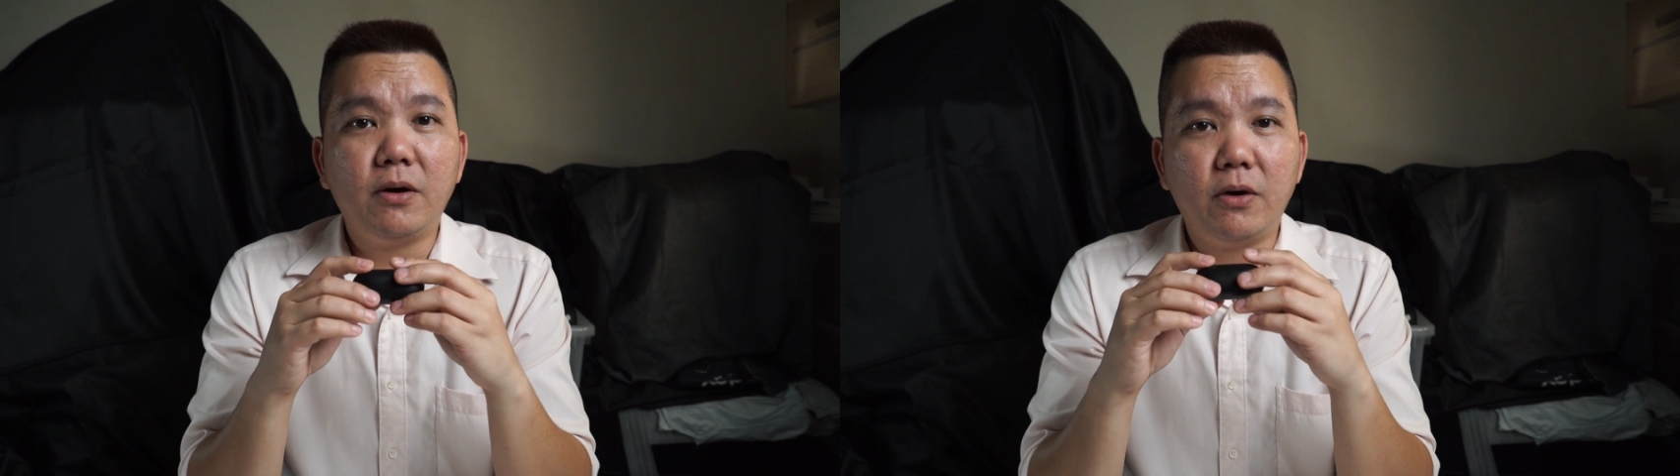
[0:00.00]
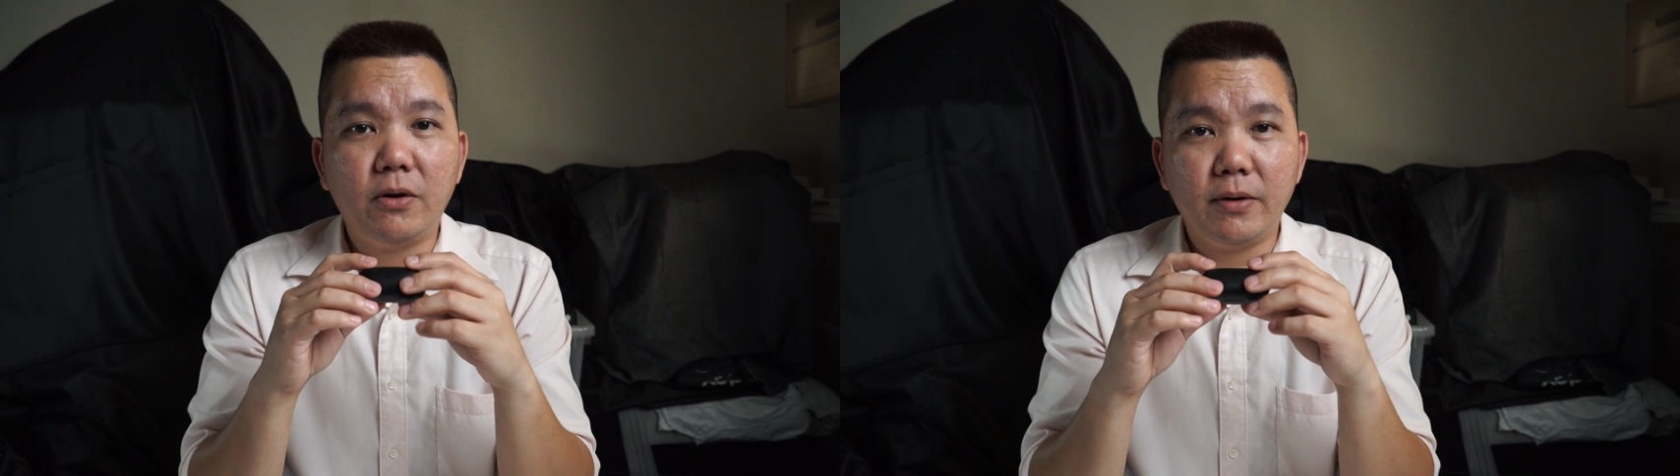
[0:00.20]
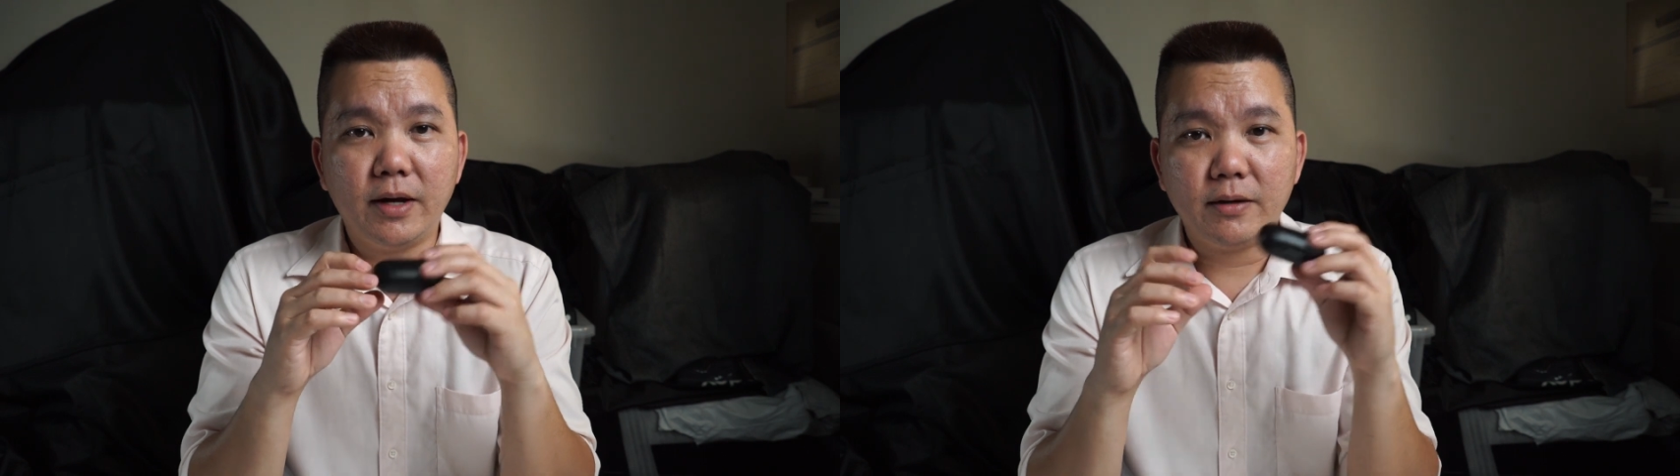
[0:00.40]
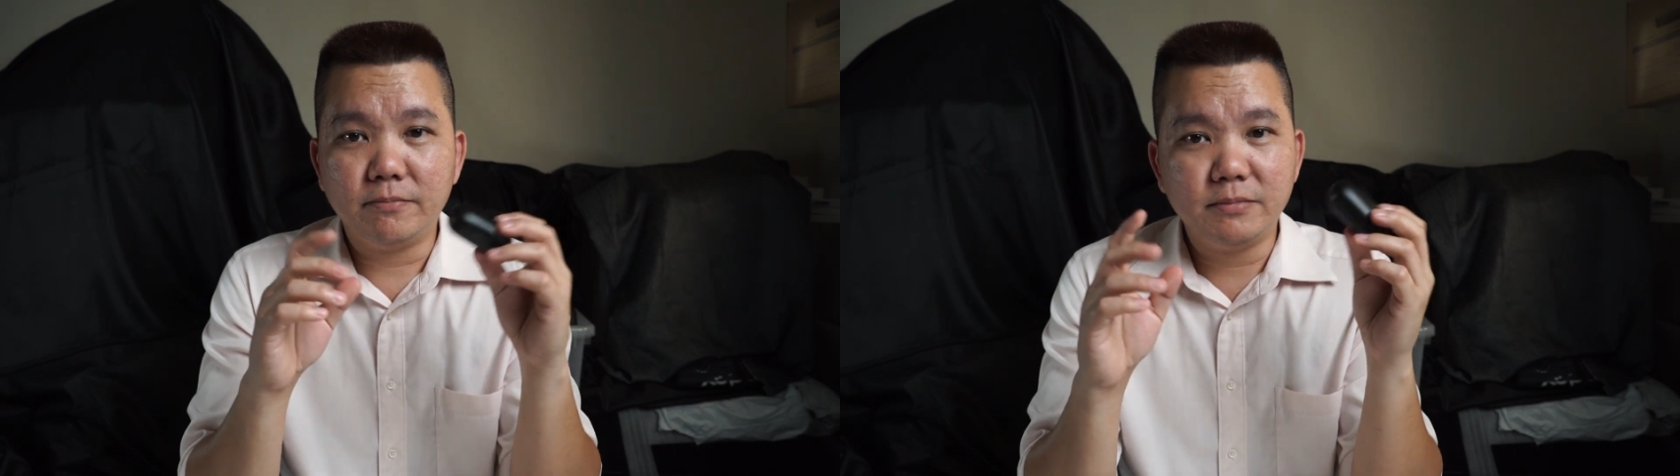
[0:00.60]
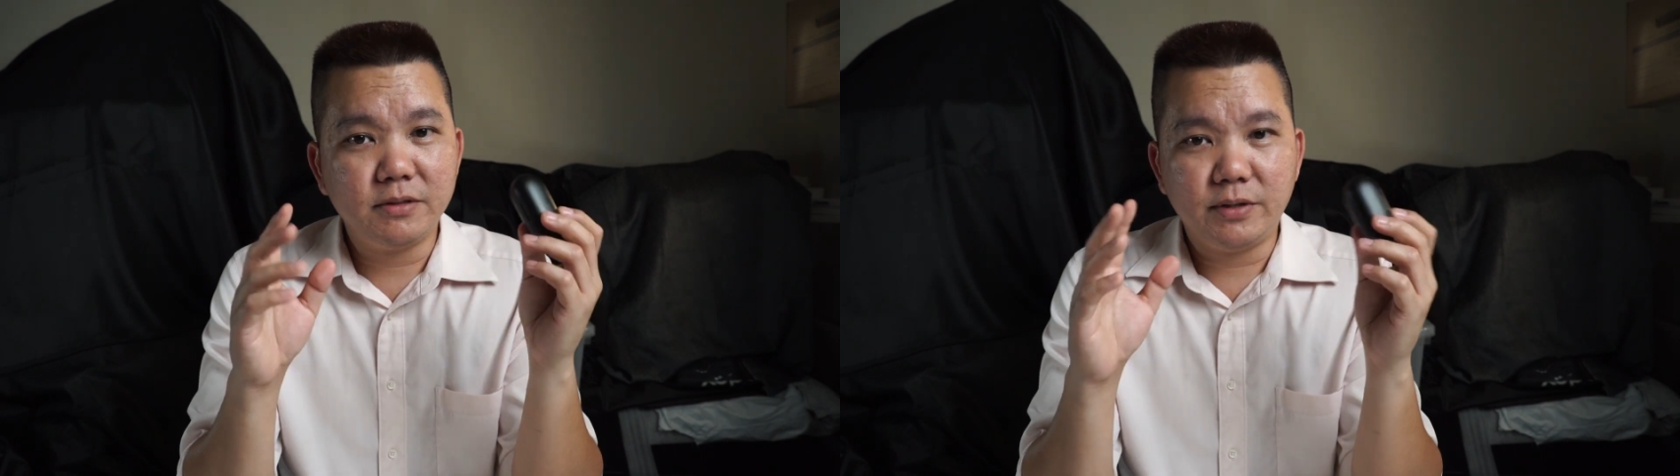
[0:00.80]
or
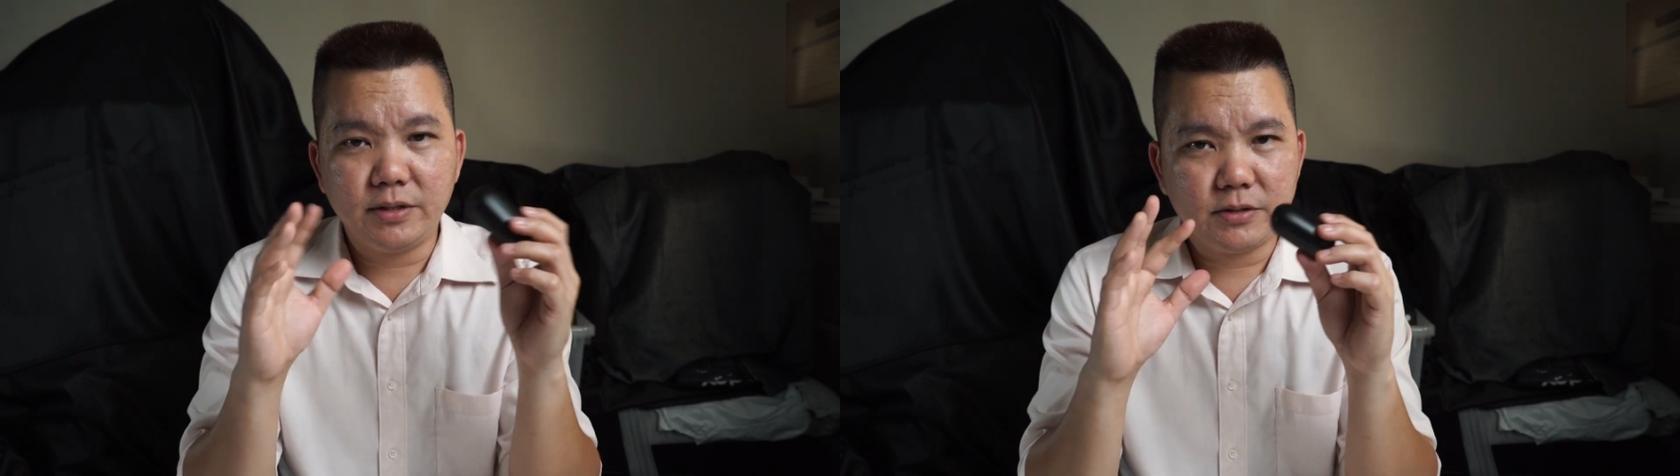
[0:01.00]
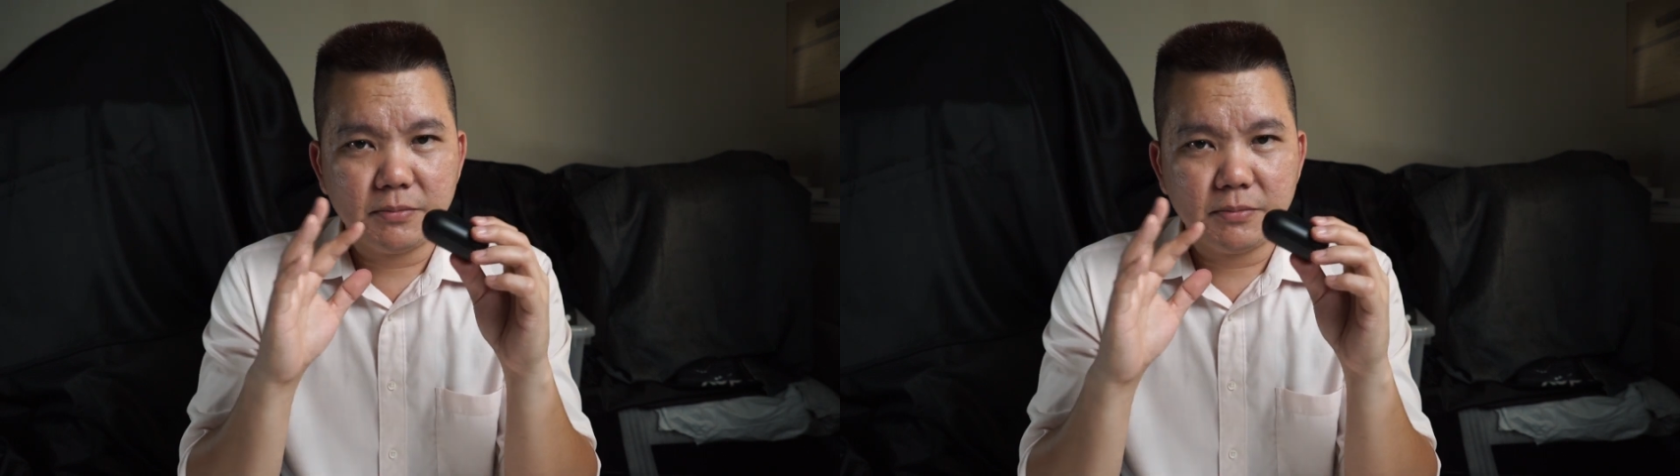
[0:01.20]
whether it's